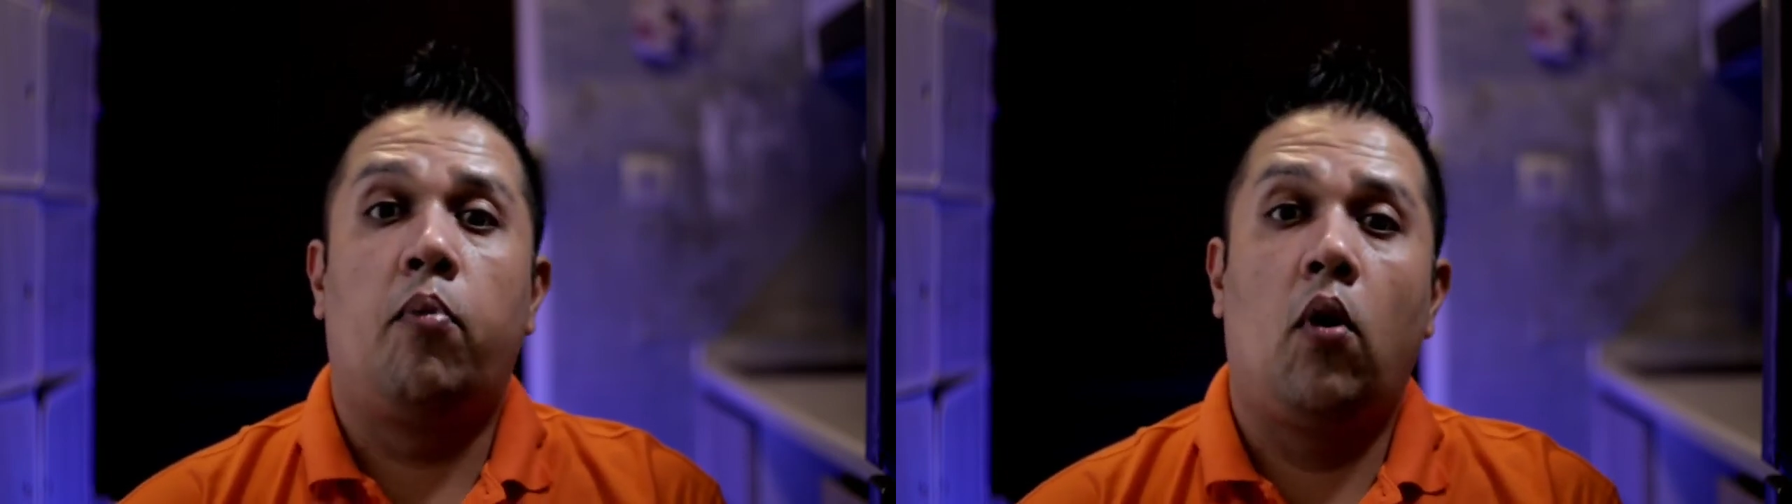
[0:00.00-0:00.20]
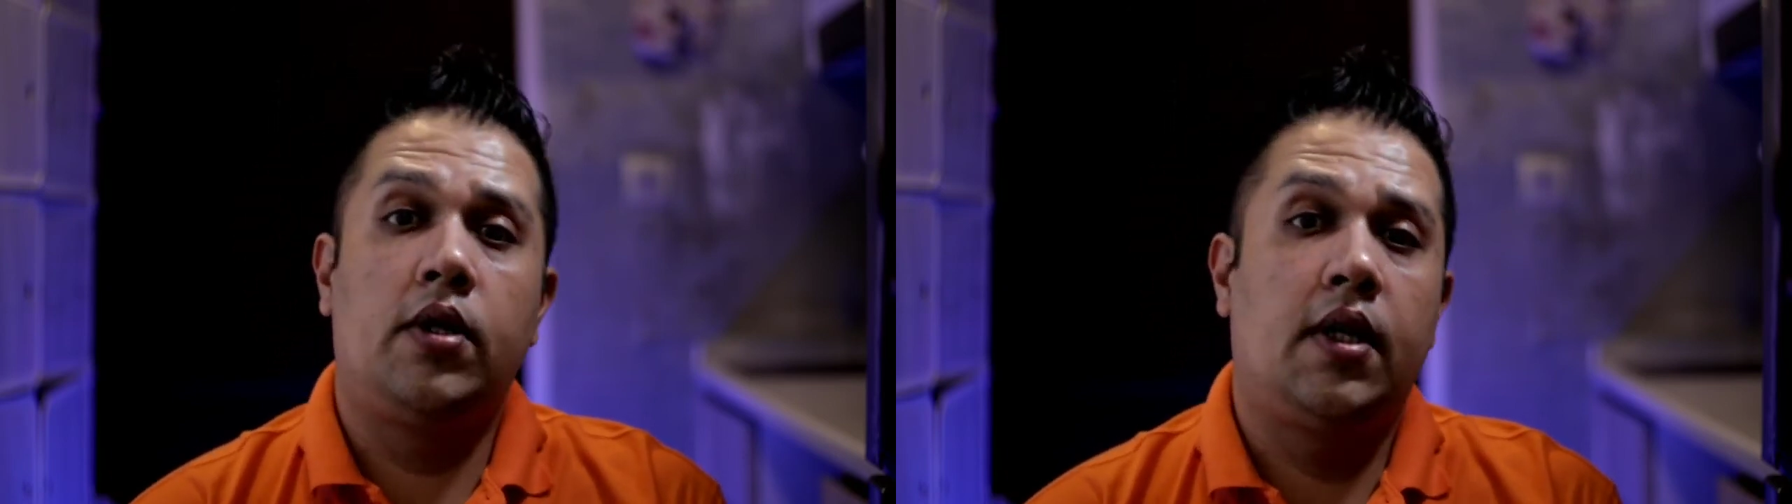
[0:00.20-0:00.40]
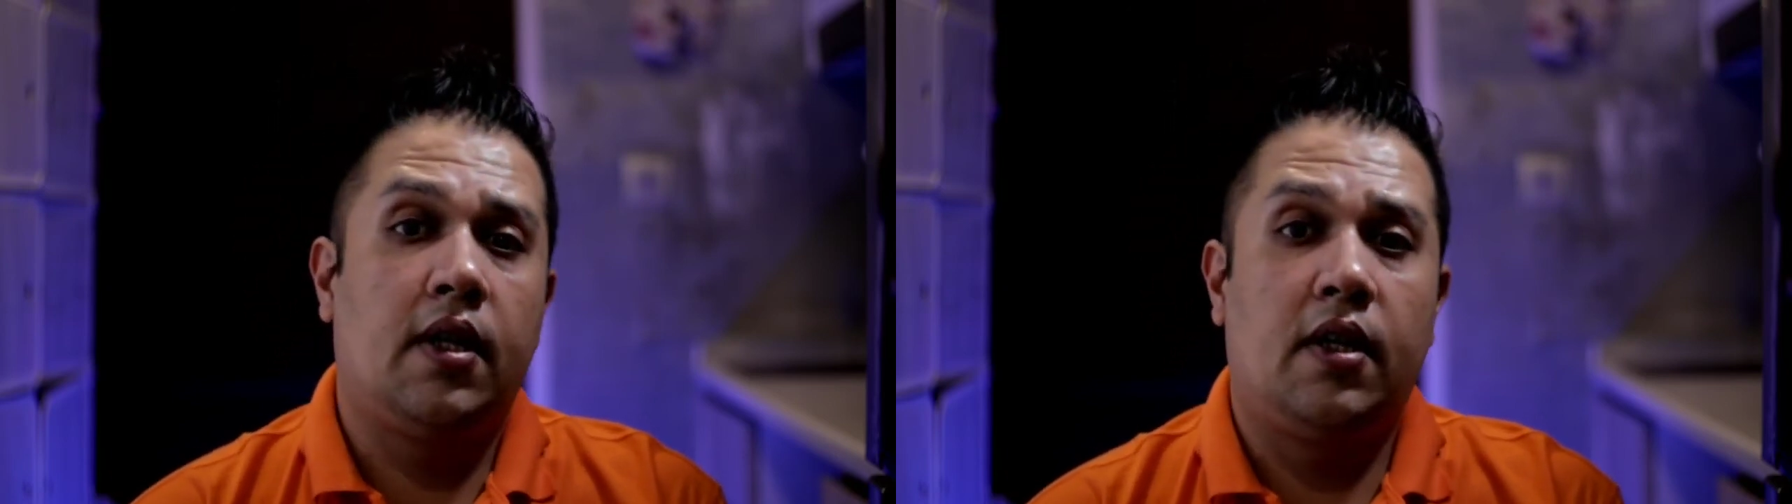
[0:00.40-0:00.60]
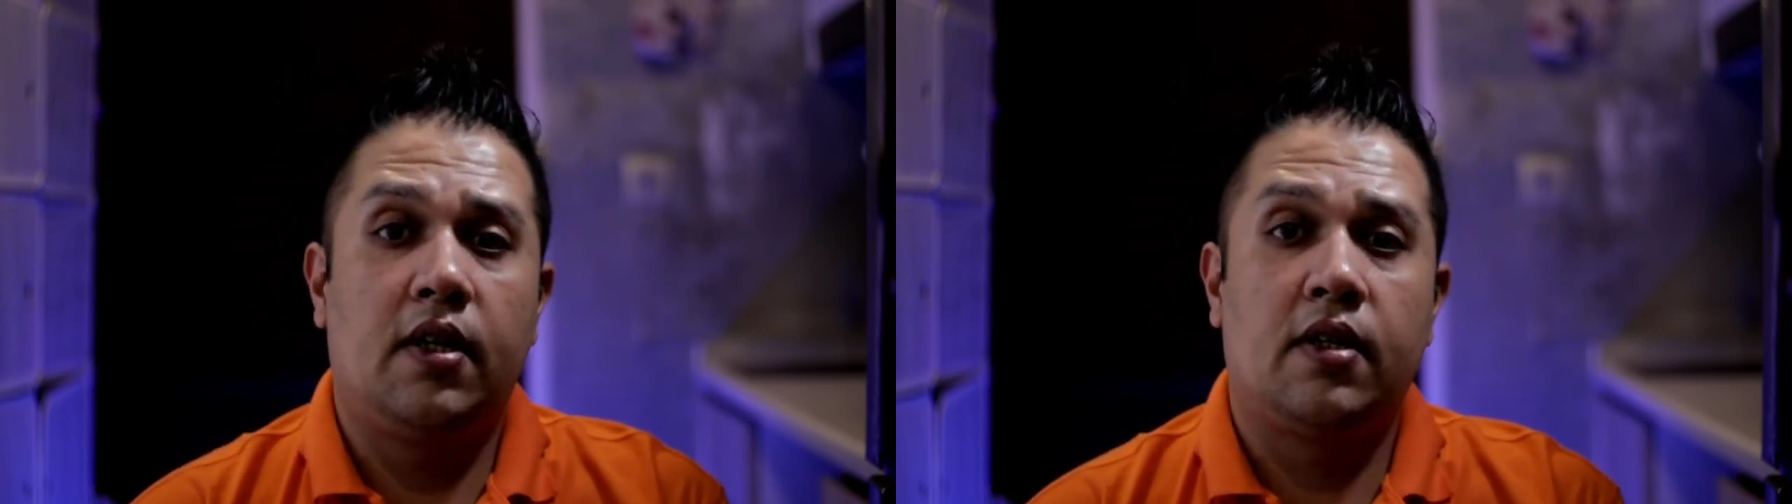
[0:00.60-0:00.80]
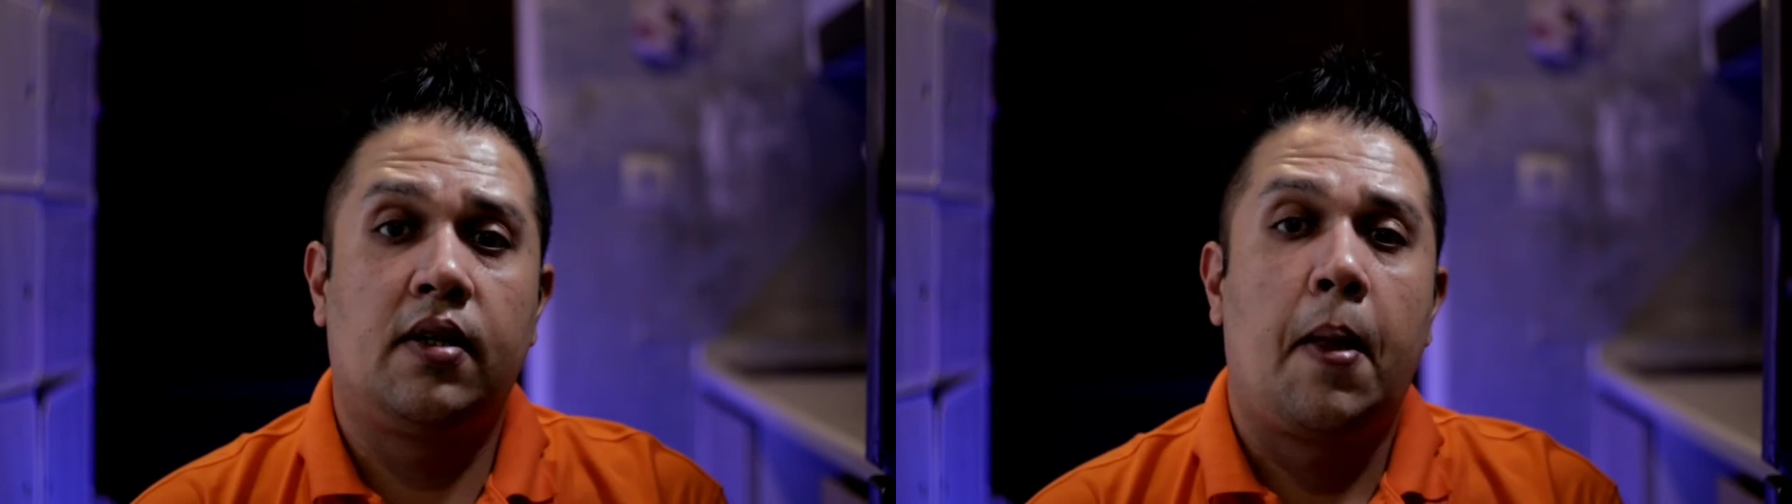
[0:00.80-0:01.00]
Boys and
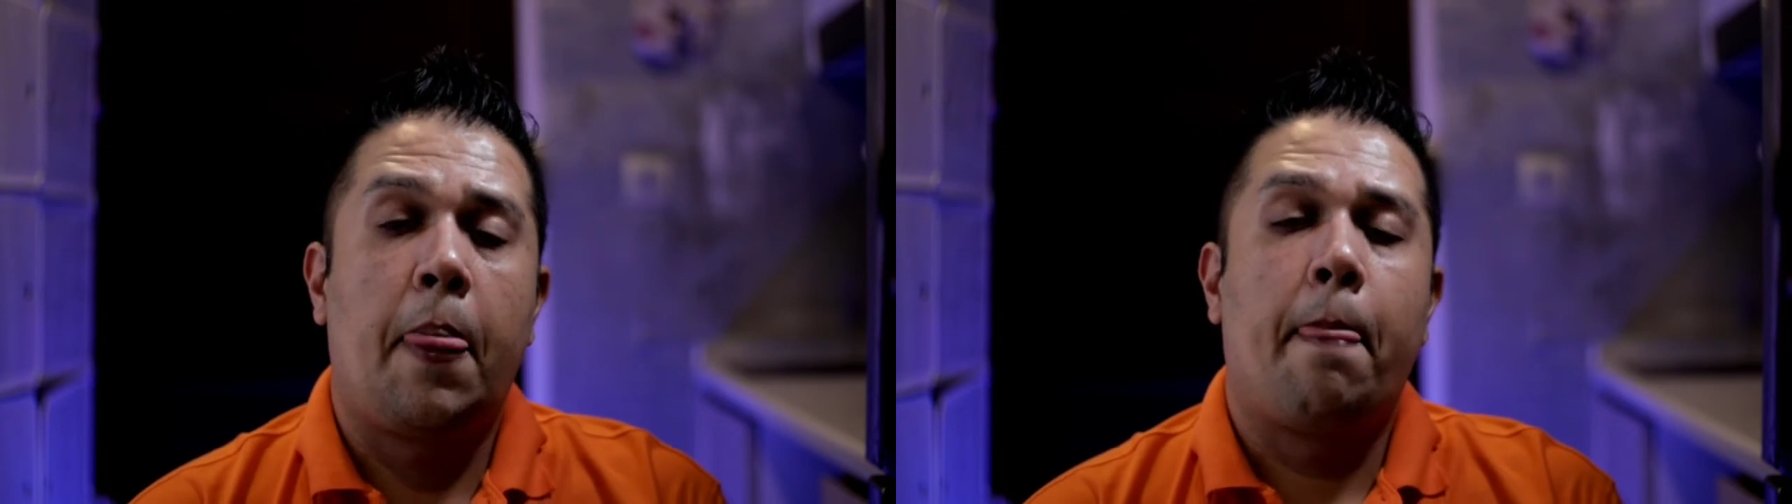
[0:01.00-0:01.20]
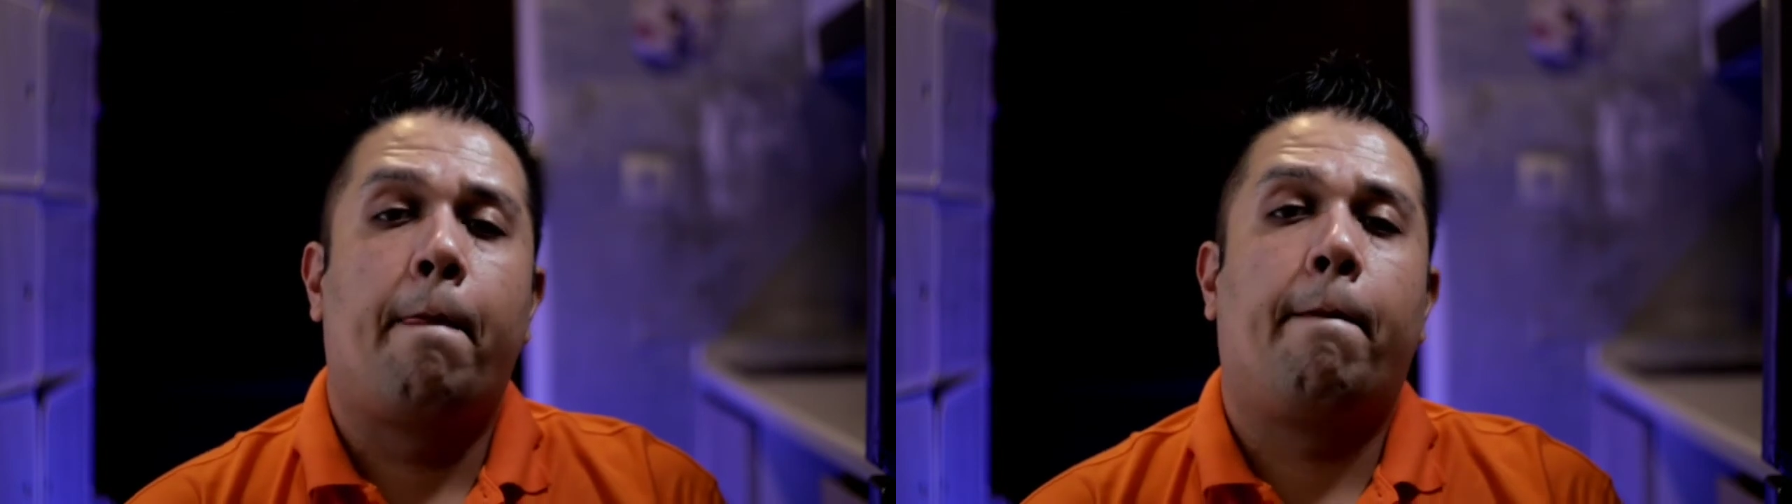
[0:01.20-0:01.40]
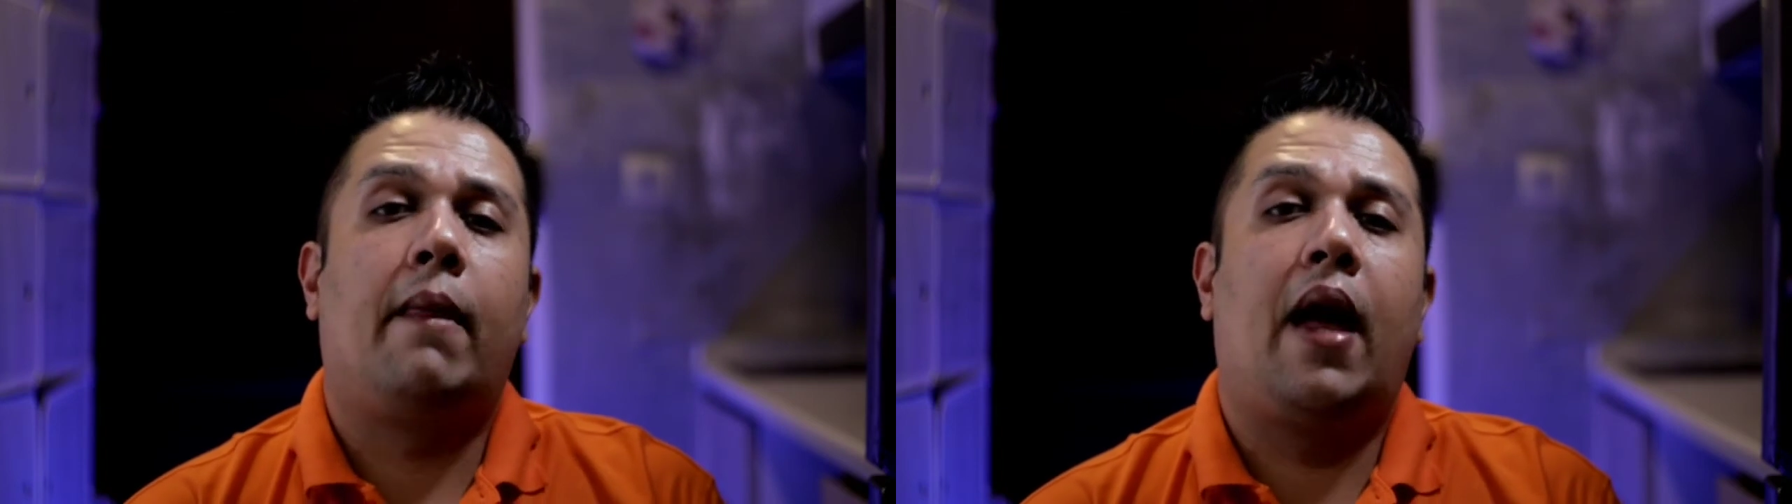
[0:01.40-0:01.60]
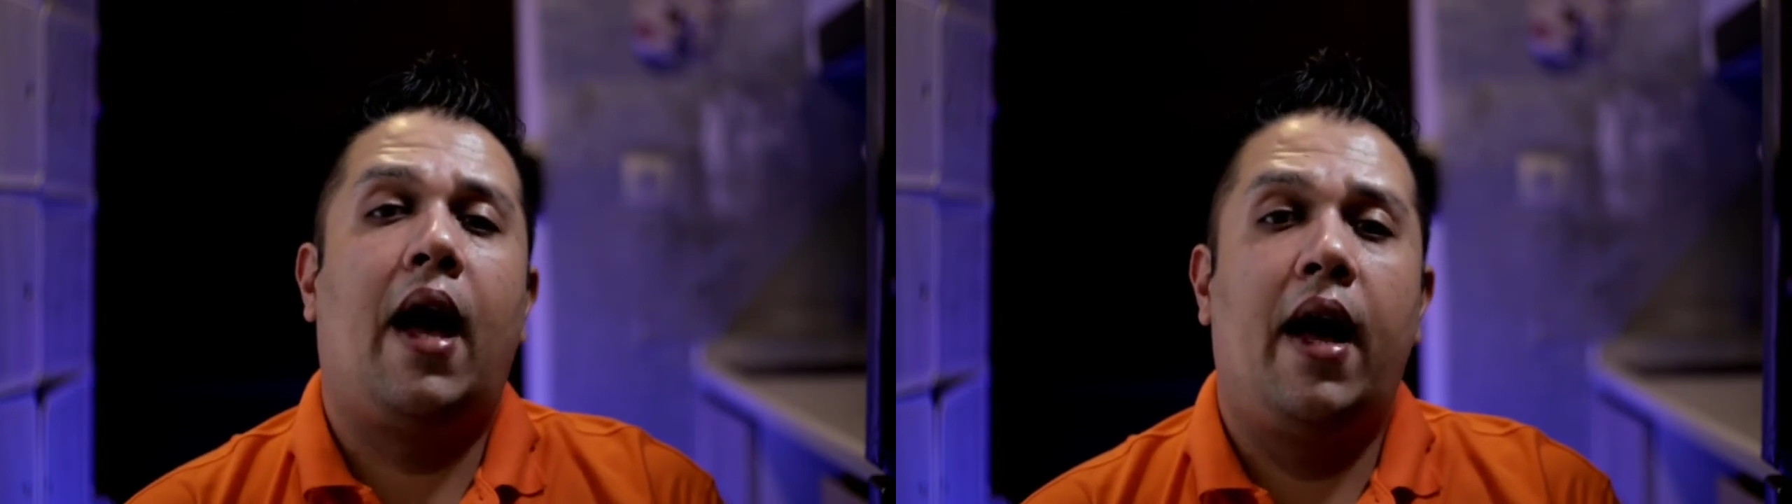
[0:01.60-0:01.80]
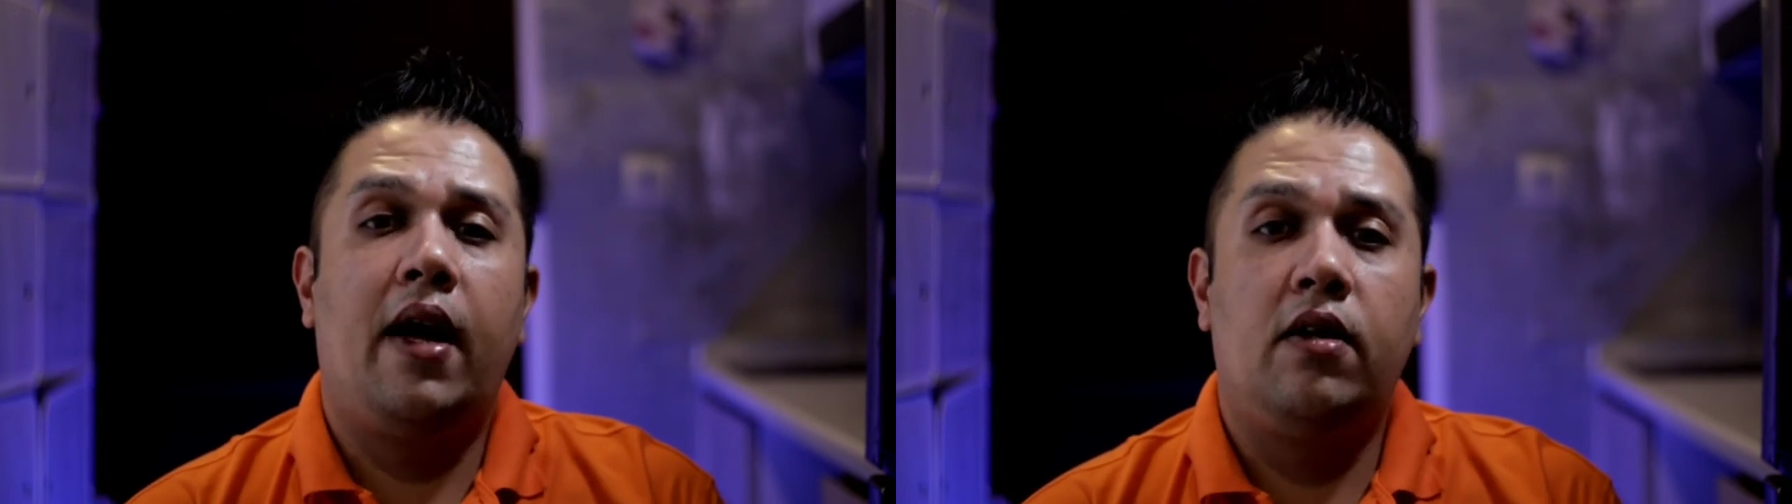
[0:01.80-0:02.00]
girls,
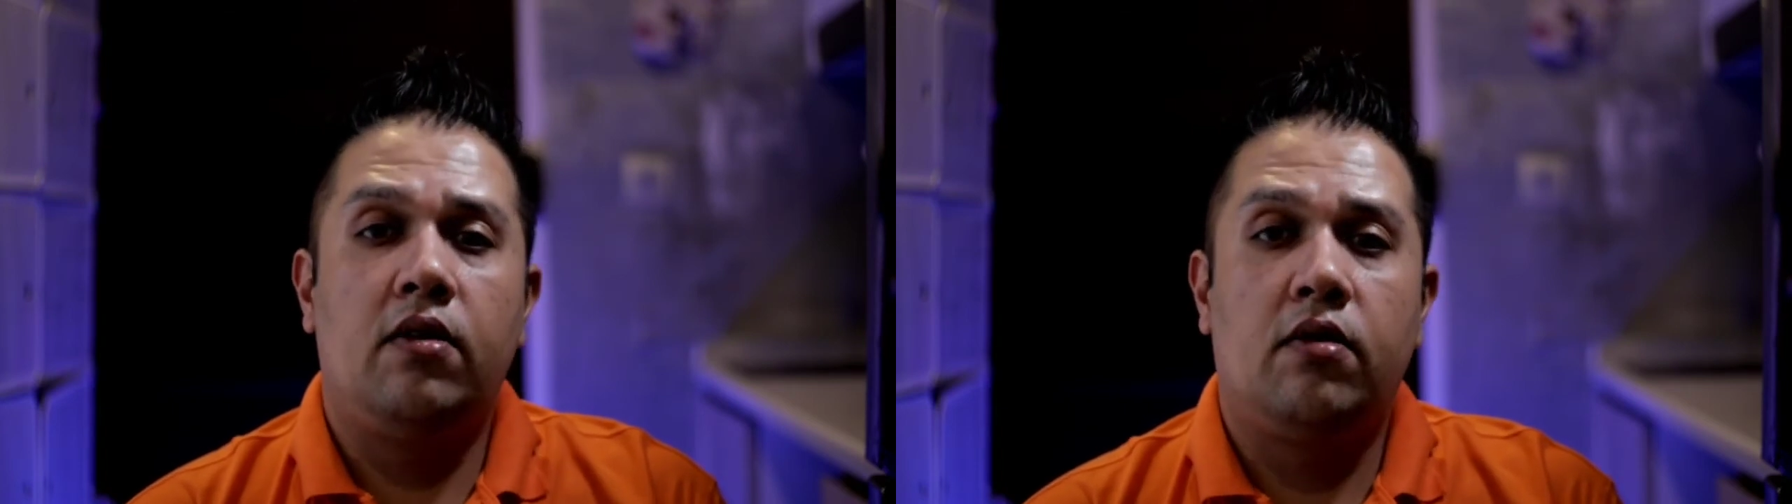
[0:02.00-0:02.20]
I